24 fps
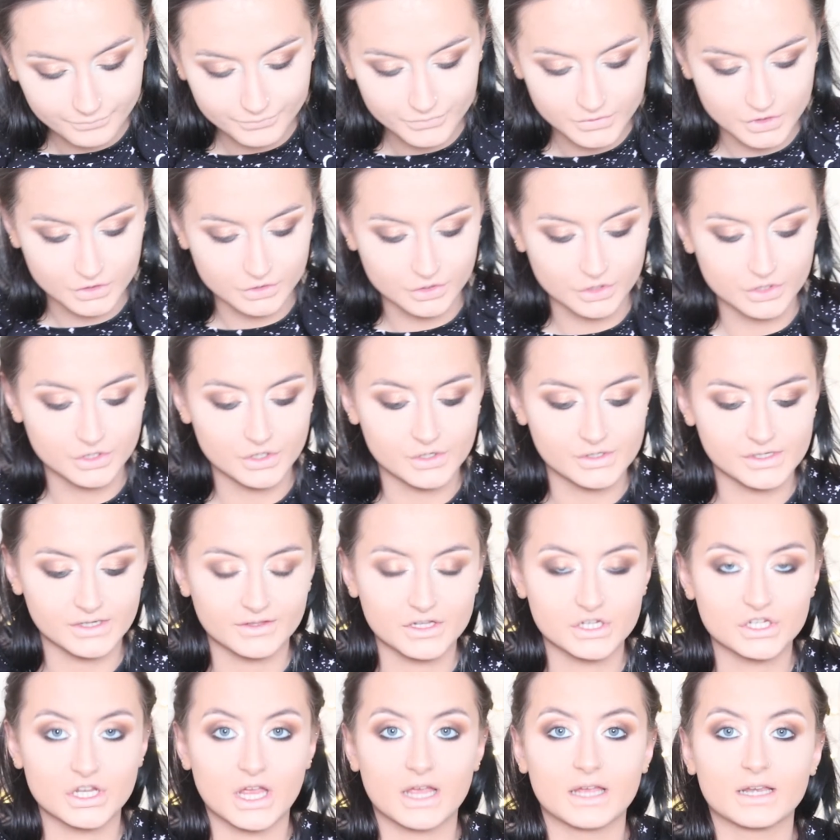So just using the
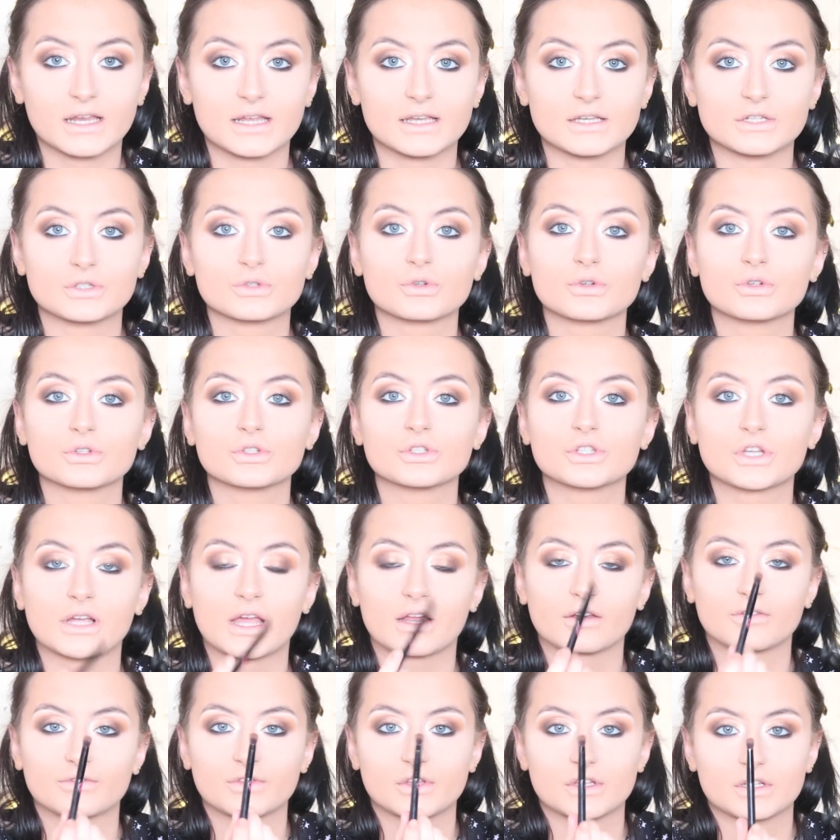shade Indulge, again
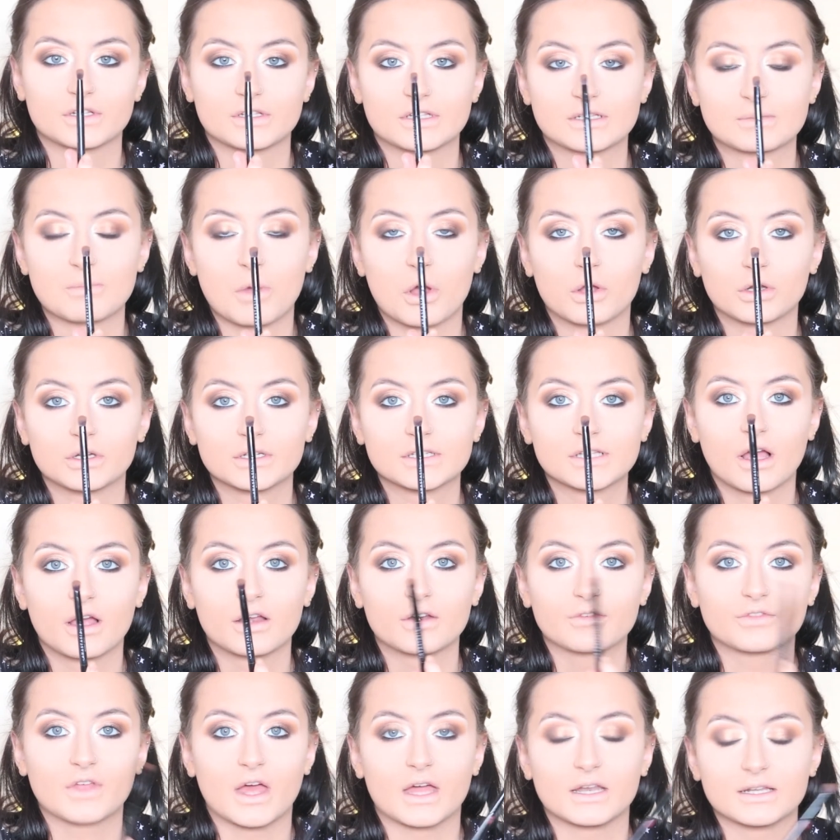on the smaller side
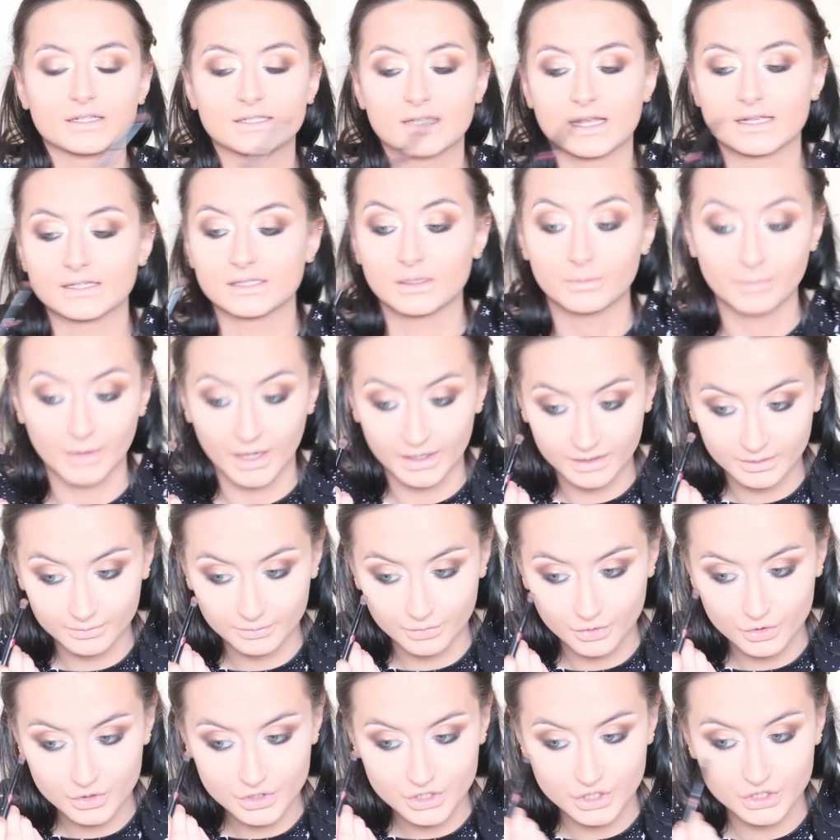of the Anastasia blending brush,